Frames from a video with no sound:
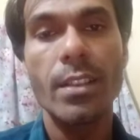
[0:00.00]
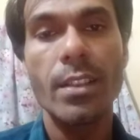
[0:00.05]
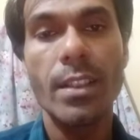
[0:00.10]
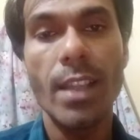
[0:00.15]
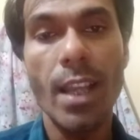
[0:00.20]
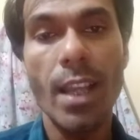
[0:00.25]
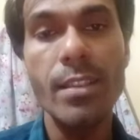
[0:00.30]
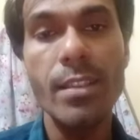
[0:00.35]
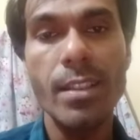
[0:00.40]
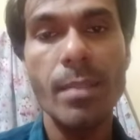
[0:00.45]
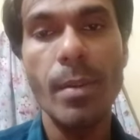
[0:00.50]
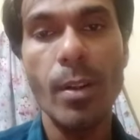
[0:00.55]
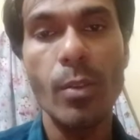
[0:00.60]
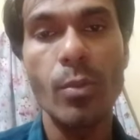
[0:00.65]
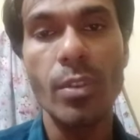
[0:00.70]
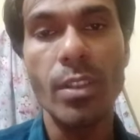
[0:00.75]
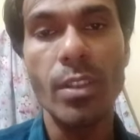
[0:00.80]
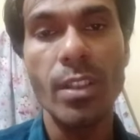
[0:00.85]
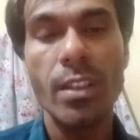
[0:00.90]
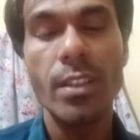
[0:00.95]
tells
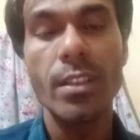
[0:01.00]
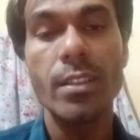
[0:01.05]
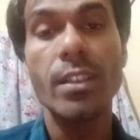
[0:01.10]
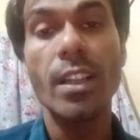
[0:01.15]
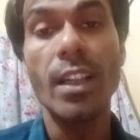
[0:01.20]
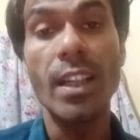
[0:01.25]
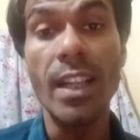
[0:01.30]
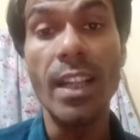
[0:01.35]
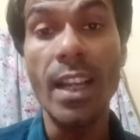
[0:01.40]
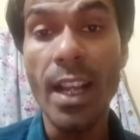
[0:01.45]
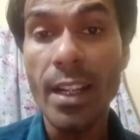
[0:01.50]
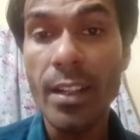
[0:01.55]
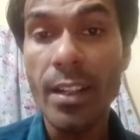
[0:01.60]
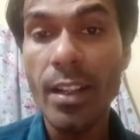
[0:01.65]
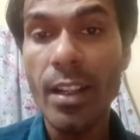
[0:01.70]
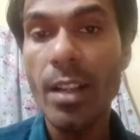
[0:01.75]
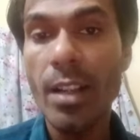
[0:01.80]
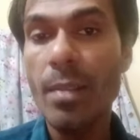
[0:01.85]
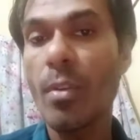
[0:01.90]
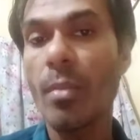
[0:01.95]
about the
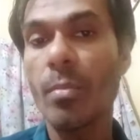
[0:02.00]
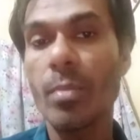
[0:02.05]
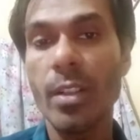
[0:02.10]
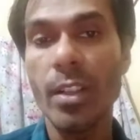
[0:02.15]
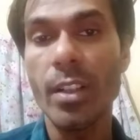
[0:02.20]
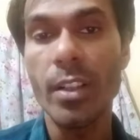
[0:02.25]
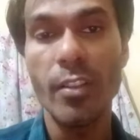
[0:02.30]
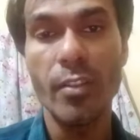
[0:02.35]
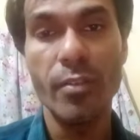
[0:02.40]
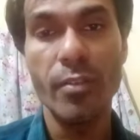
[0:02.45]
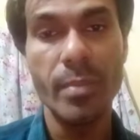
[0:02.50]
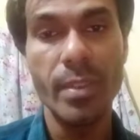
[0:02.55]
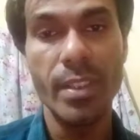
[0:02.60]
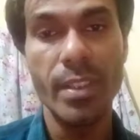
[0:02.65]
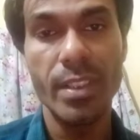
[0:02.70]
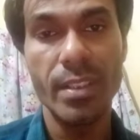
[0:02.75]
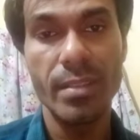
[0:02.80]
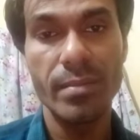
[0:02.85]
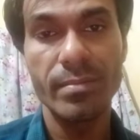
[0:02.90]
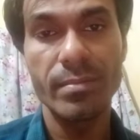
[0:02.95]
electrical property of
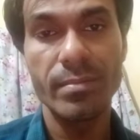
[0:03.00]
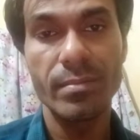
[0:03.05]
medium.